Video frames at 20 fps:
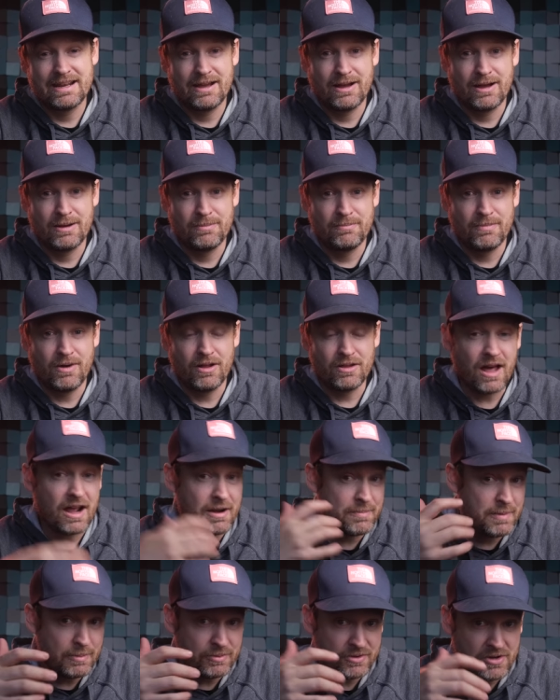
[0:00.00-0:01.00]
um, a lot
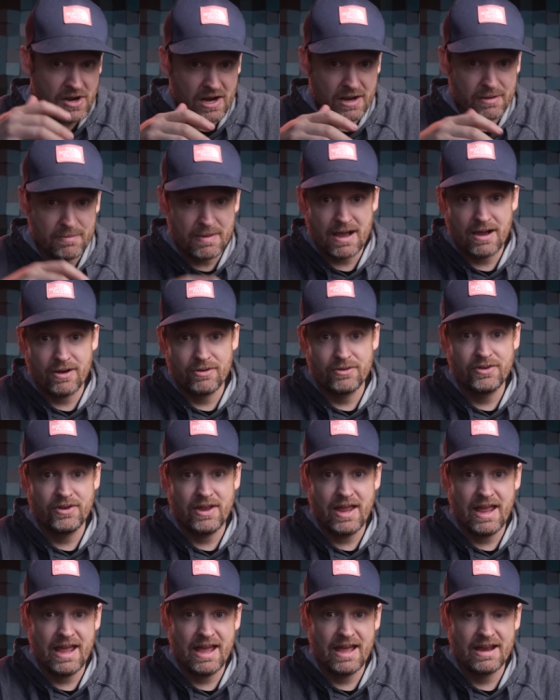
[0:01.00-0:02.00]
of people talk about,
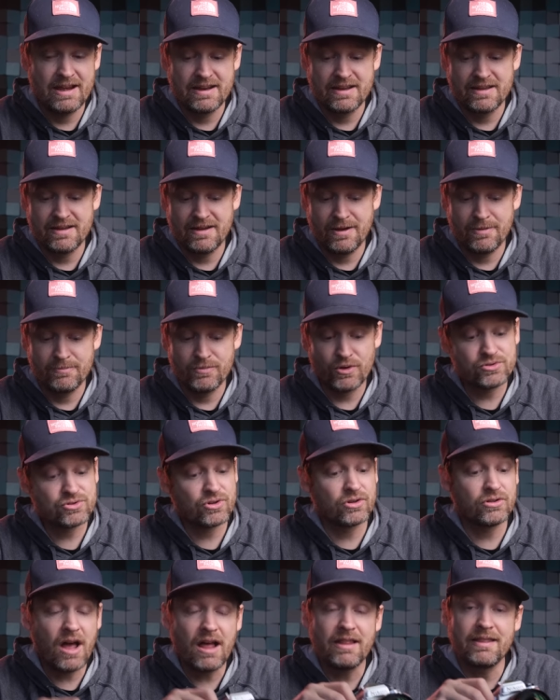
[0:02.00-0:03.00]
and um, those
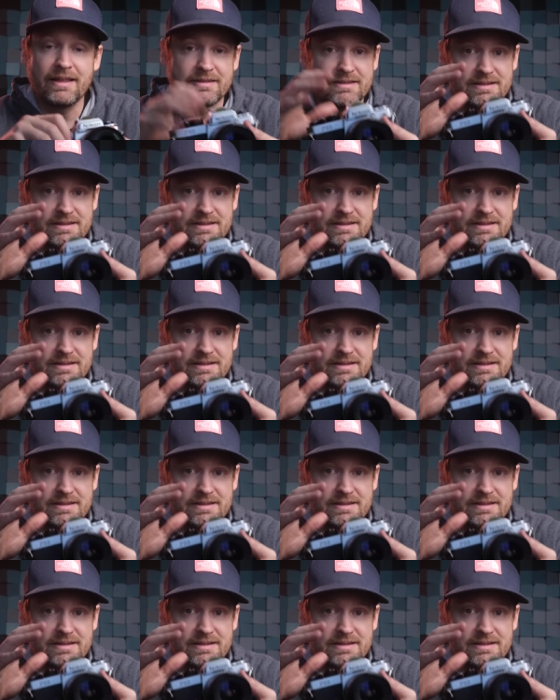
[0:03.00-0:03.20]
are a lot like